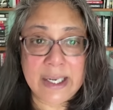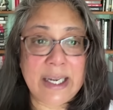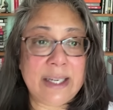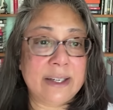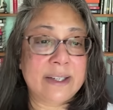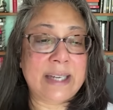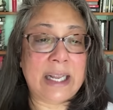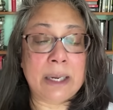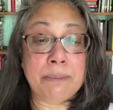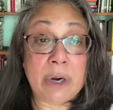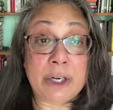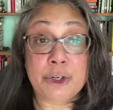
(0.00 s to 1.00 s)
Is the selling
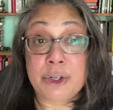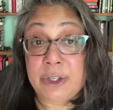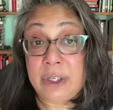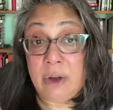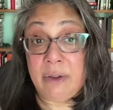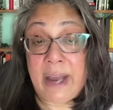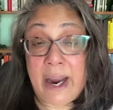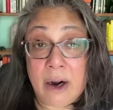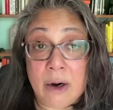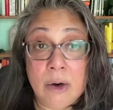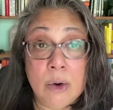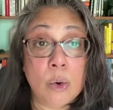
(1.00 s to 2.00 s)
pressure still
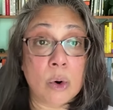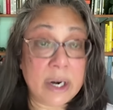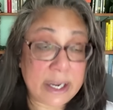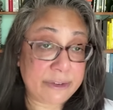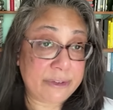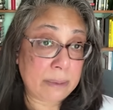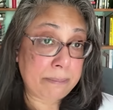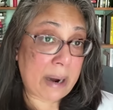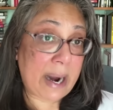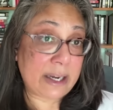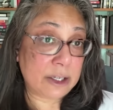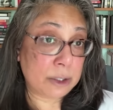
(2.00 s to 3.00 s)
there, or is there
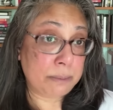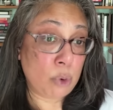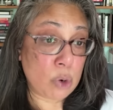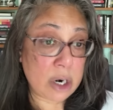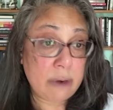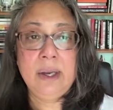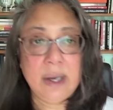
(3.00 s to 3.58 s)
buying support?